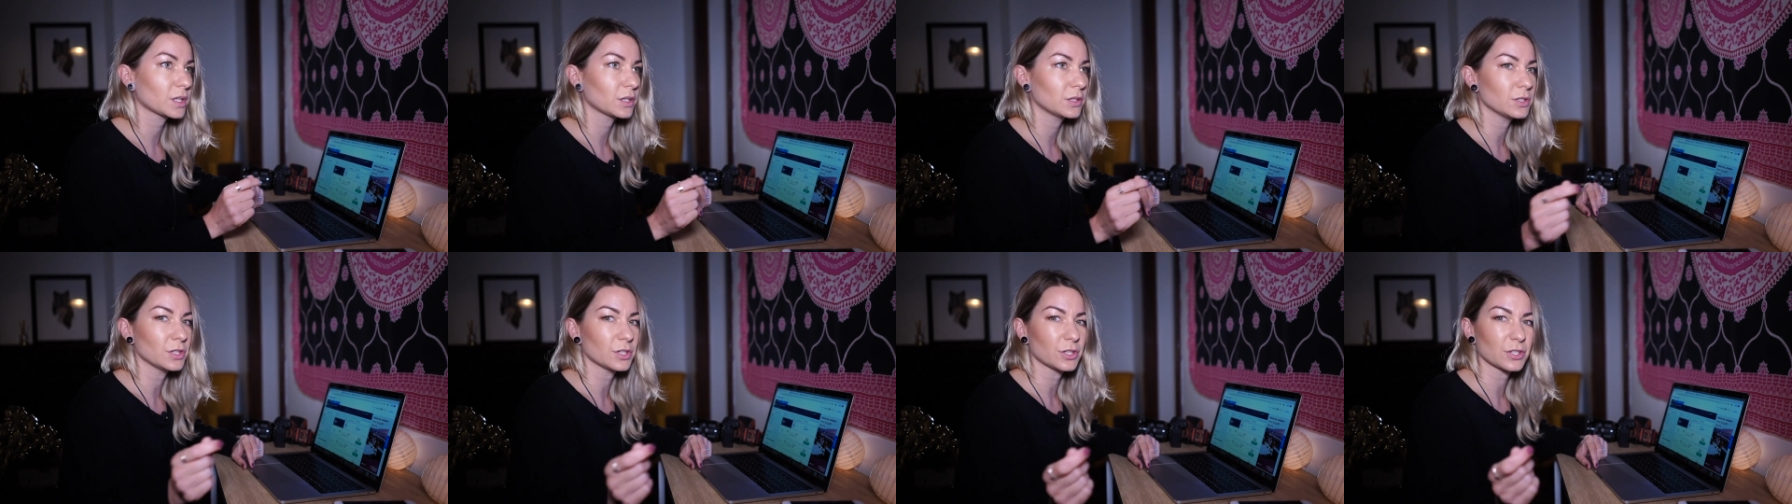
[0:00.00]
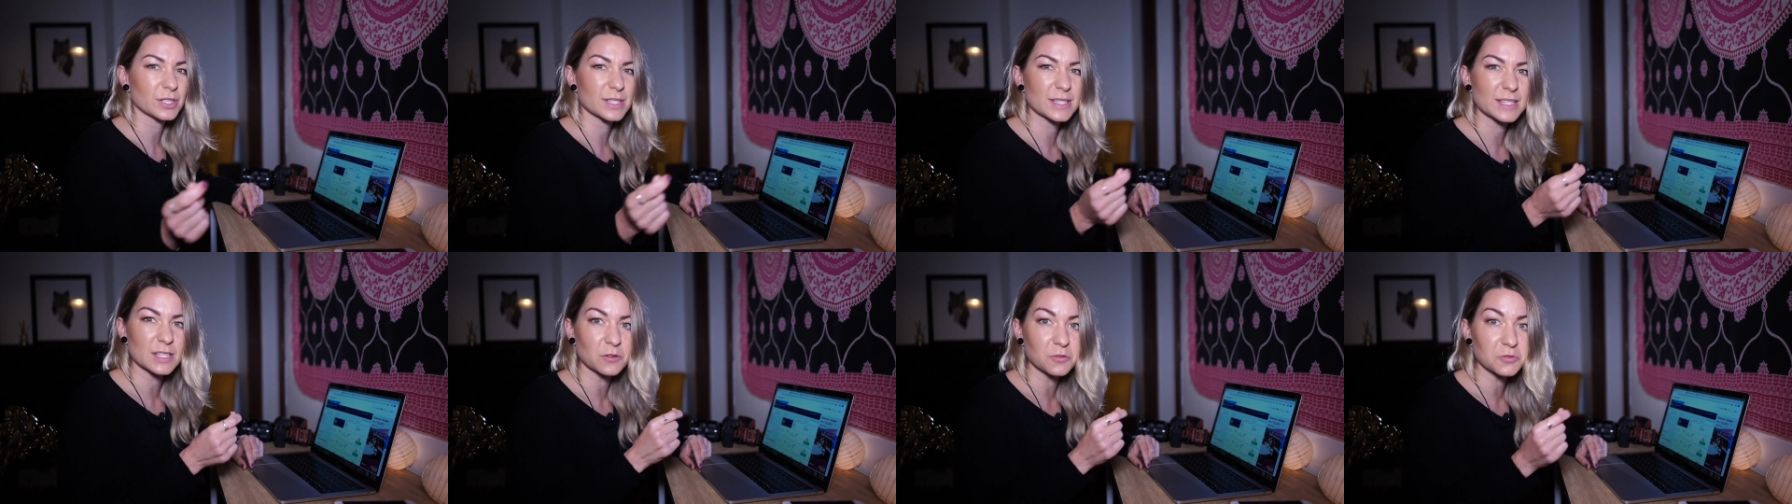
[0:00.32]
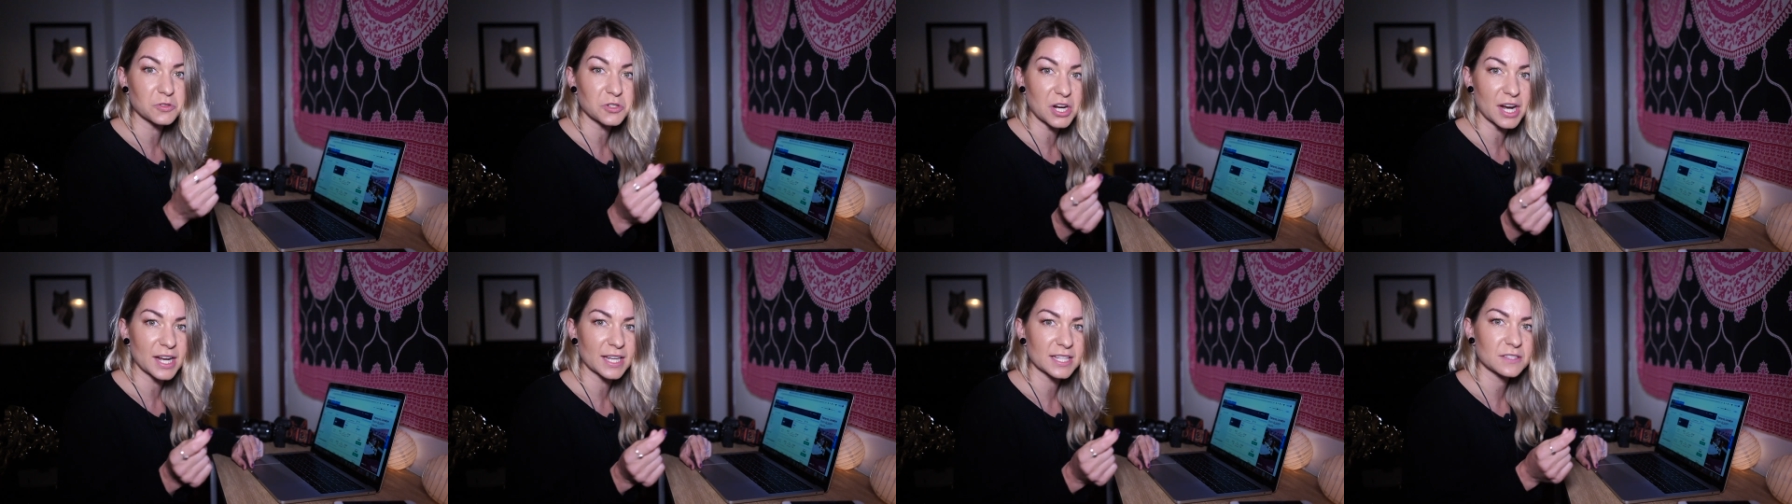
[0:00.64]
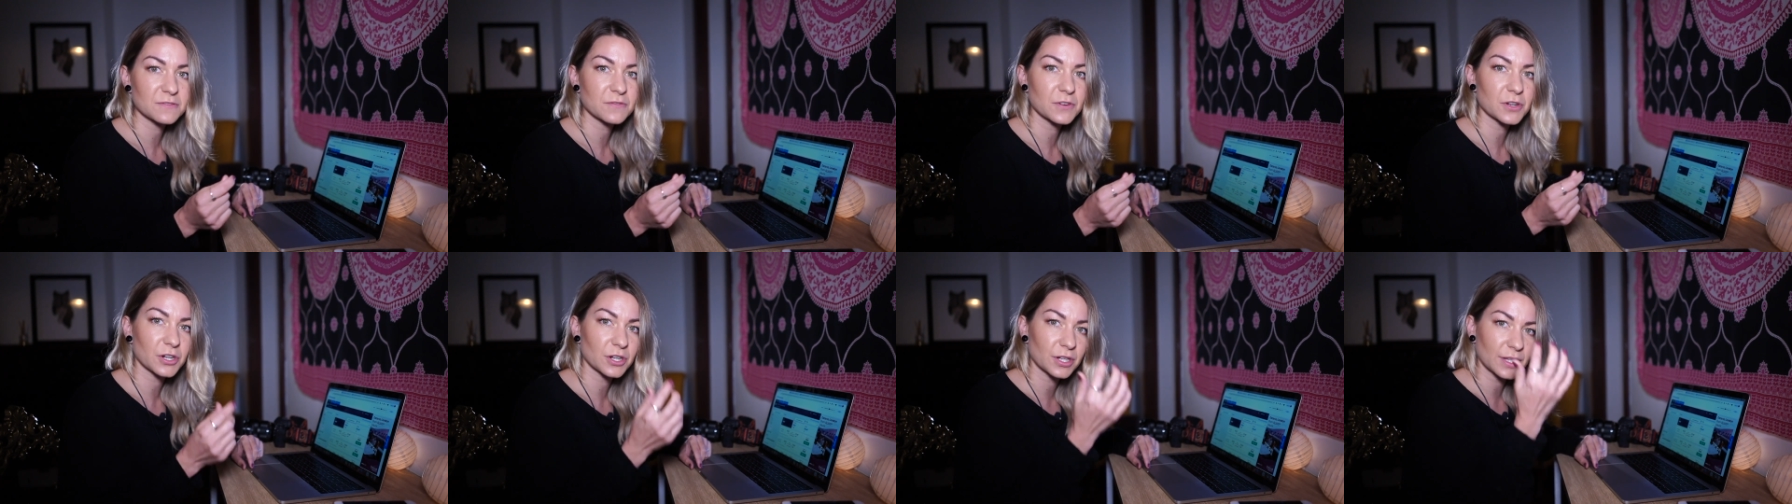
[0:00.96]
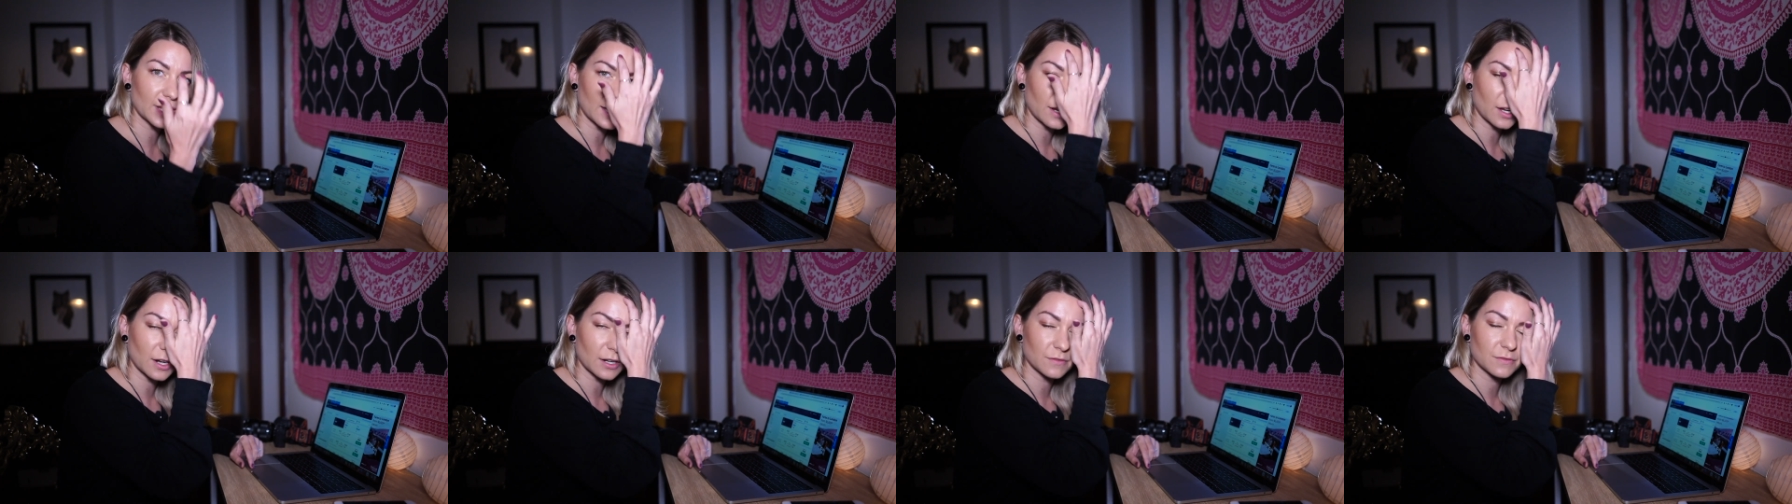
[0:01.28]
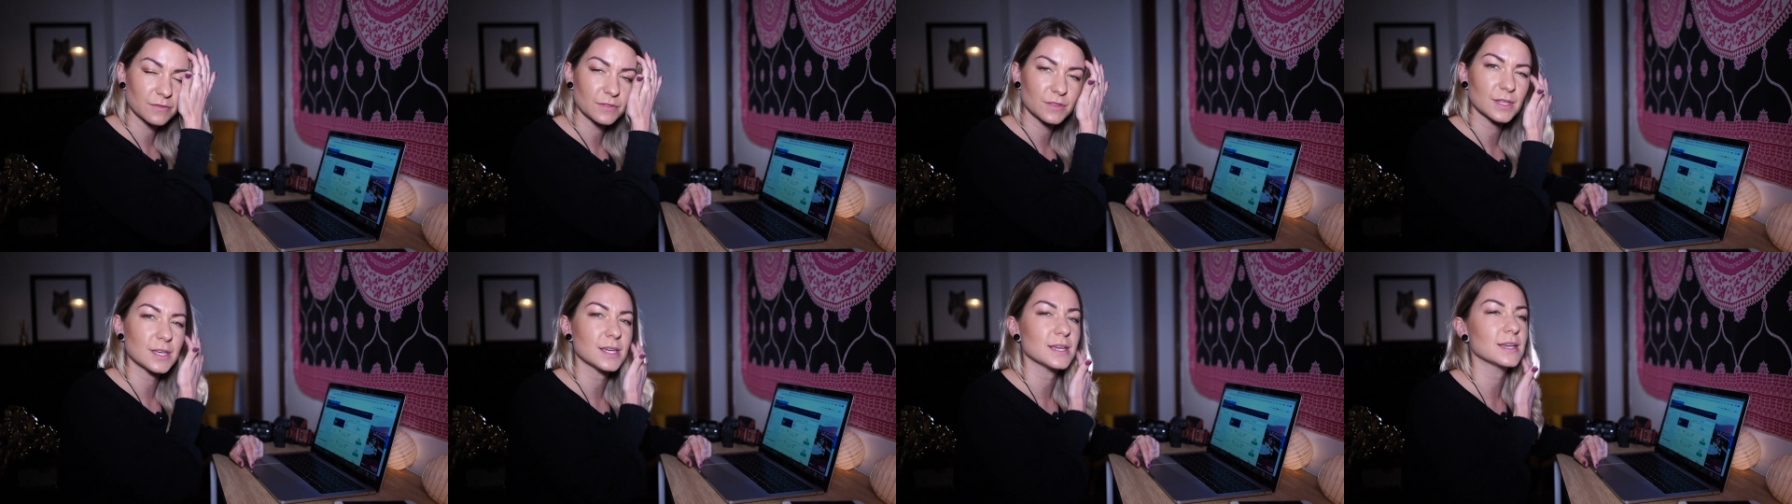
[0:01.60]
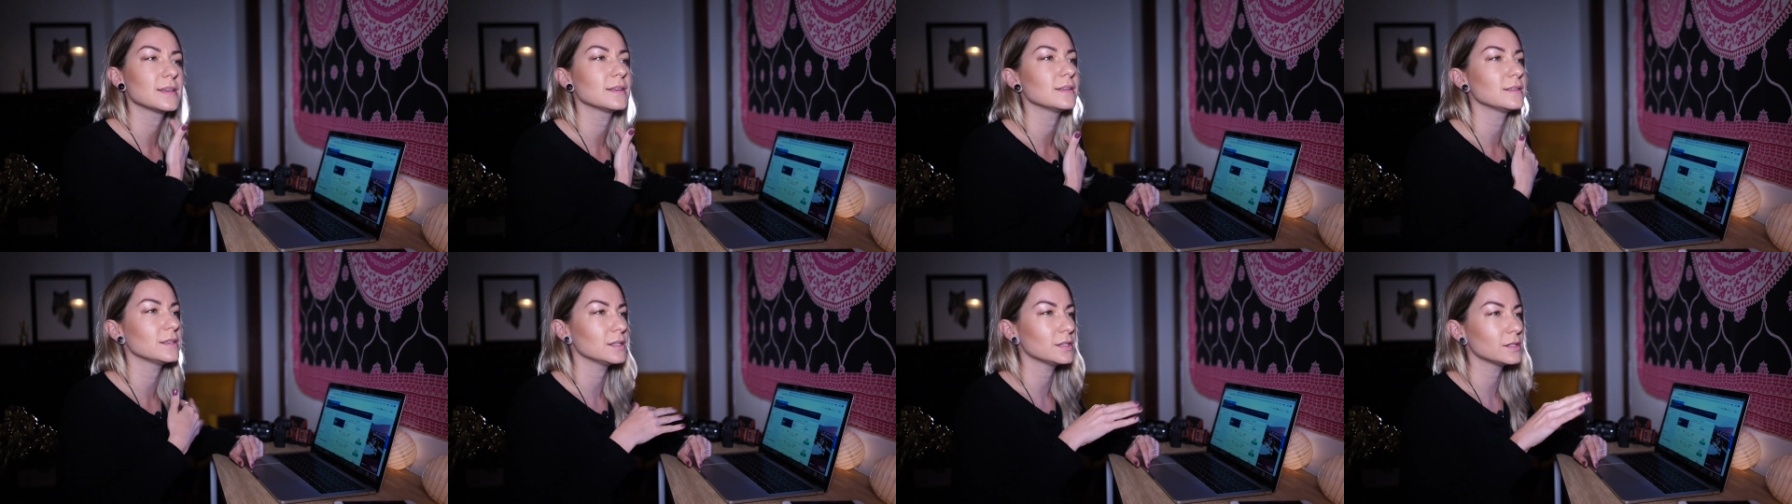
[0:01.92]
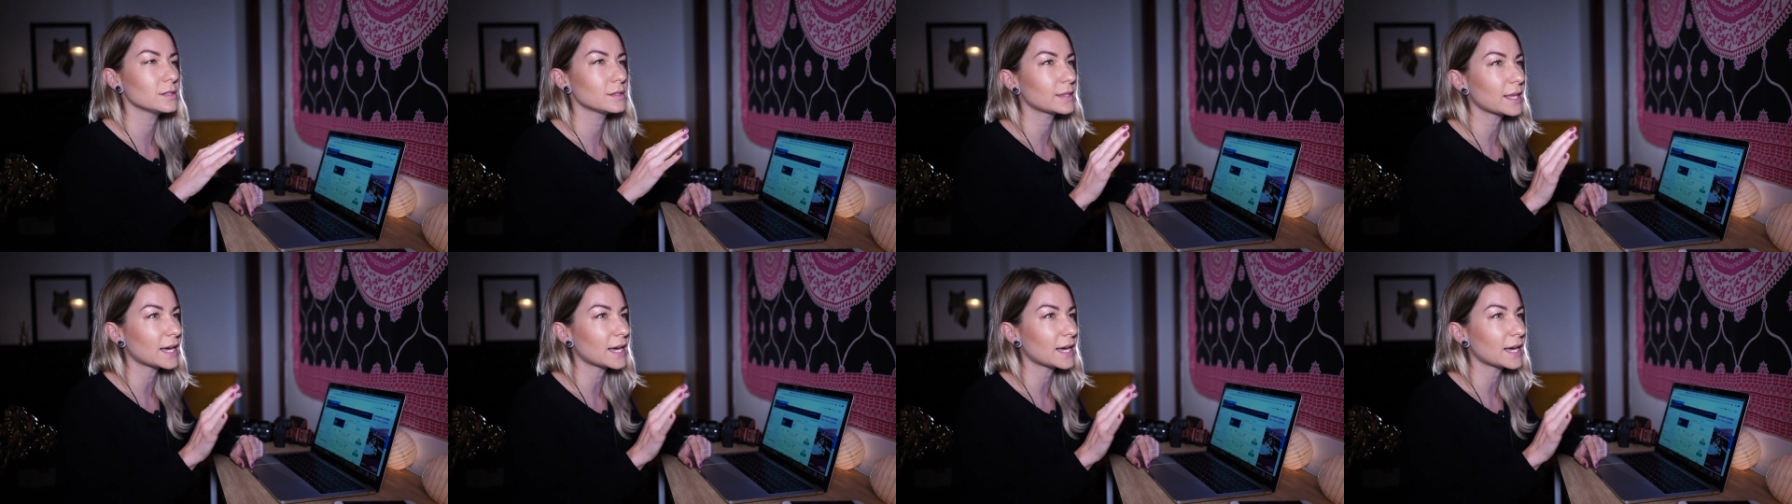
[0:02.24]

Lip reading: you know, self-transfer and that kind of thing.